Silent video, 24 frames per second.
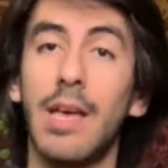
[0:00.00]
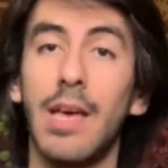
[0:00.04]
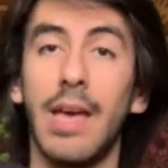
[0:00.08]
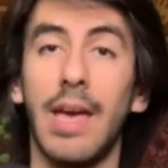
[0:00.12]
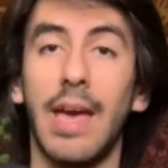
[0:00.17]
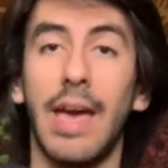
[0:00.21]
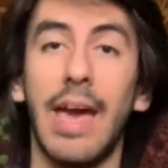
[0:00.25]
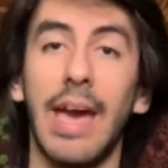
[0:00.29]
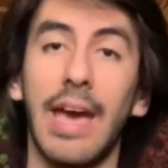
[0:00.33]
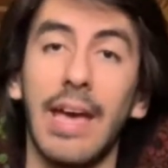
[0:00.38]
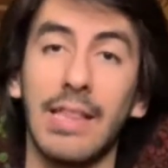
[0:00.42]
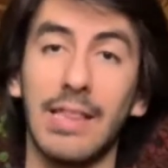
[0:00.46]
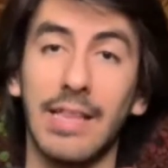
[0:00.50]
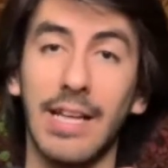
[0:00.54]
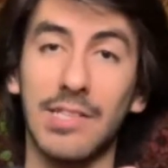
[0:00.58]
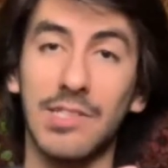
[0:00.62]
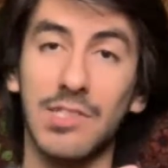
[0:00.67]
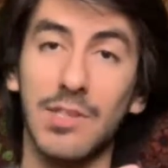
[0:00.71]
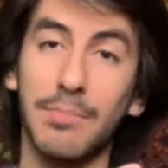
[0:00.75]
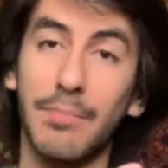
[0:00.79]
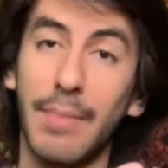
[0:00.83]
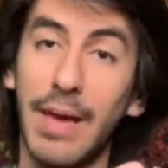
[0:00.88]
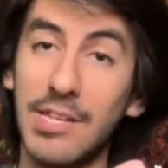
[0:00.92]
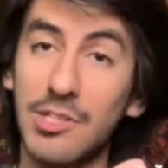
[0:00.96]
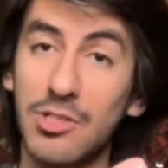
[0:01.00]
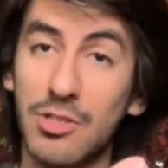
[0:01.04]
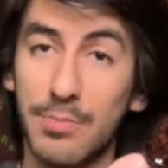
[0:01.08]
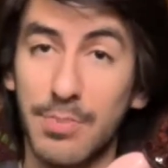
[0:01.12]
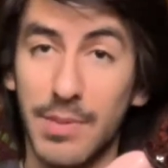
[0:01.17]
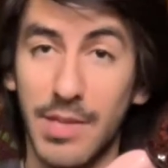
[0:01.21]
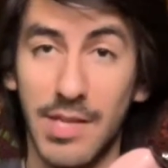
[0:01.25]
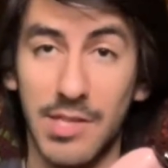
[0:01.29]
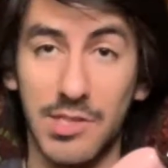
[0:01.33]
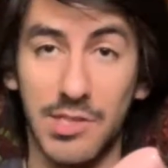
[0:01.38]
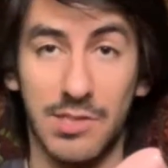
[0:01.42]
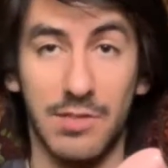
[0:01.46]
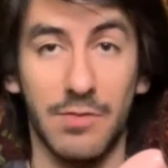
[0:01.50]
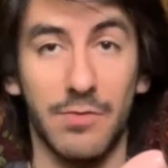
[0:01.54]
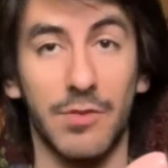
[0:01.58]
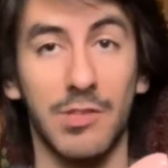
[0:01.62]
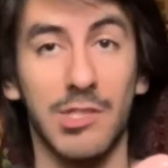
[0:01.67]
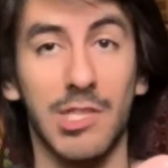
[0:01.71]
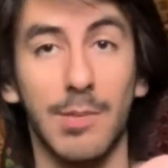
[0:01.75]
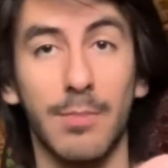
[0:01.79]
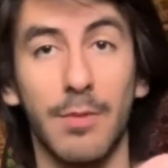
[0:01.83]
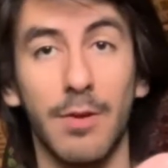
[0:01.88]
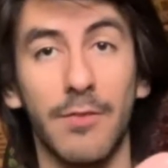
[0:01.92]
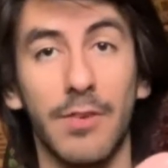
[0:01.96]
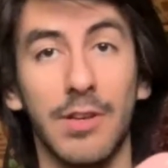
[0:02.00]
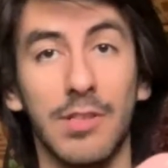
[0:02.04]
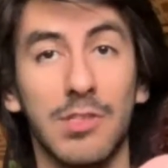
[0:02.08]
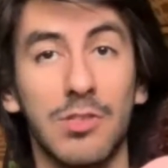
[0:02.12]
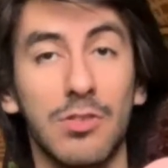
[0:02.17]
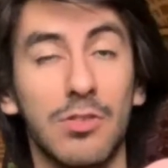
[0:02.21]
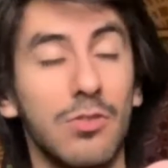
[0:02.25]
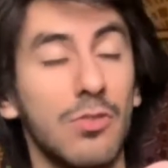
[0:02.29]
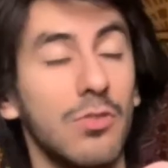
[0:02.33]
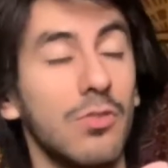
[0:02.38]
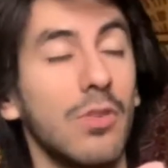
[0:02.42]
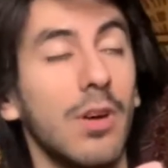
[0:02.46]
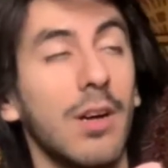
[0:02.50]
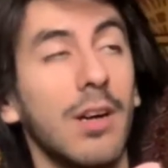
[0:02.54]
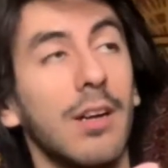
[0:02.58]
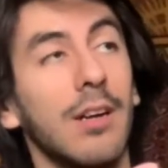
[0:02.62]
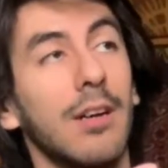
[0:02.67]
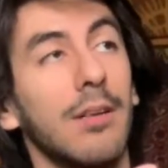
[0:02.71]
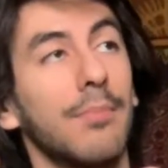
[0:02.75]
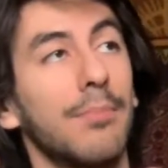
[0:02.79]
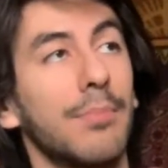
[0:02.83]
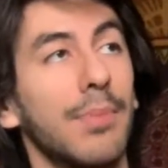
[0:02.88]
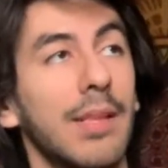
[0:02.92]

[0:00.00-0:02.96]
And that's a major plus for some of us who play